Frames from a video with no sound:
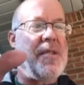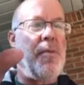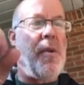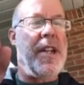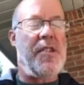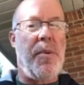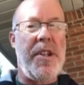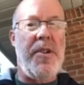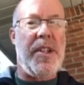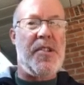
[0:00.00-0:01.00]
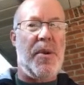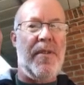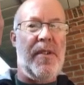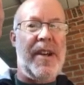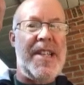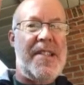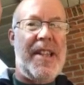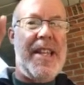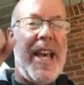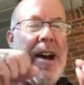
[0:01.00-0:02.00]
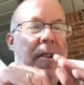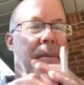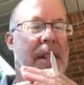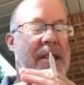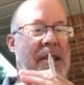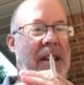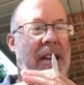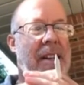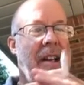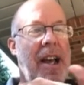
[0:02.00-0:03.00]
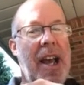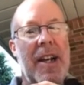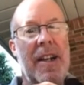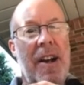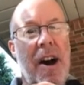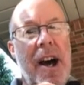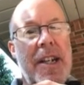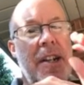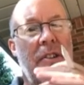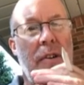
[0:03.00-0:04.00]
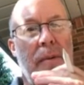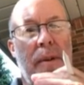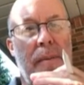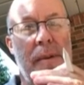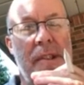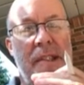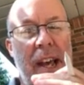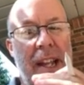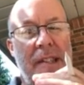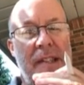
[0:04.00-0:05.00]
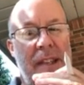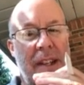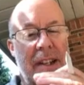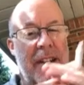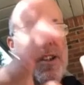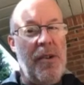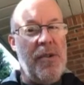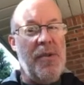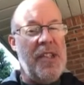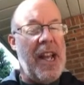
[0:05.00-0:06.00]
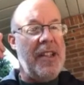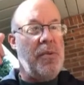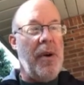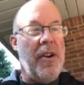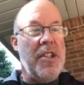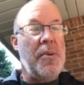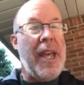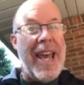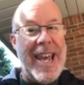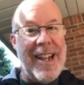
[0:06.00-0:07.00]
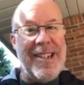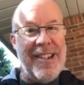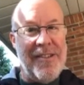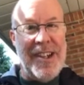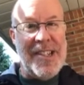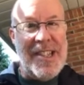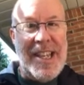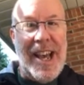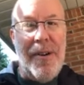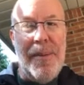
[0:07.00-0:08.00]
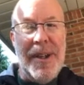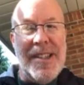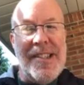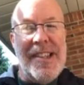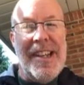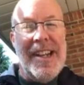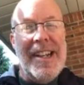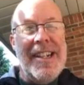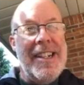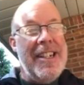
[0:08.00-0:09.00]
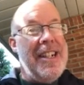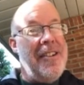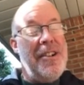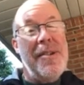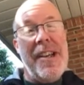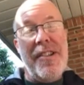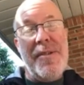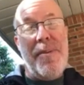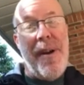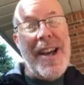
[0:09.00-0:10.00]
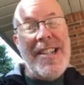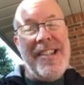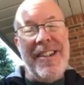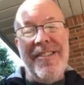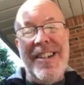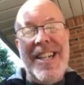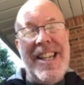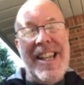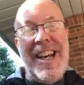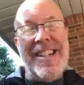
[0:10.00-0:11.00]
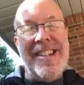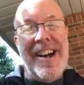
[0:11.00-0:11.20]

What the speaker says: ones where you can sort of list the elements, and non-denumerable sets. And those are sets where you can't list the elements. Now, it turns out, surprisingly, that